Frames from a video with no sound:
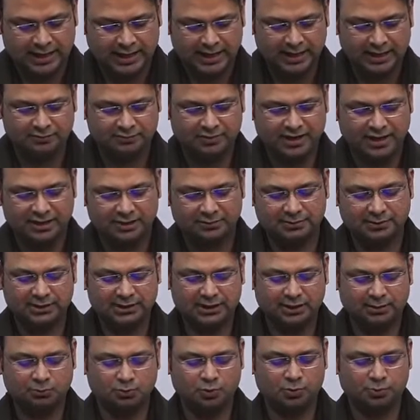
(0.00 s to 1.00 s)

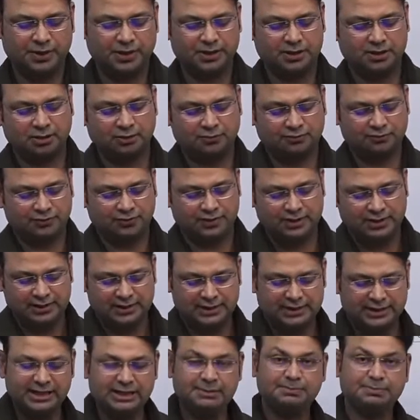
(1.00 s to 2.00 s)
environmental movement of
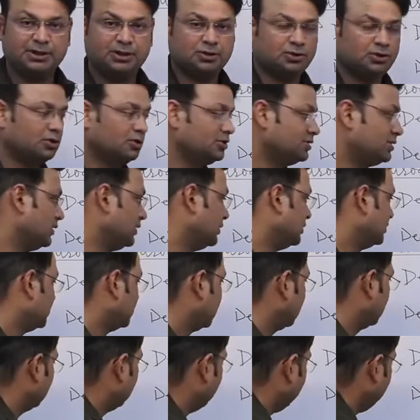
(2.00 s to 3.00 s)
deep ecology,
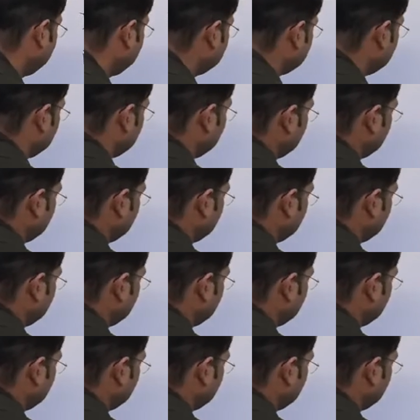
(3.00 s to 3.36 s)
right?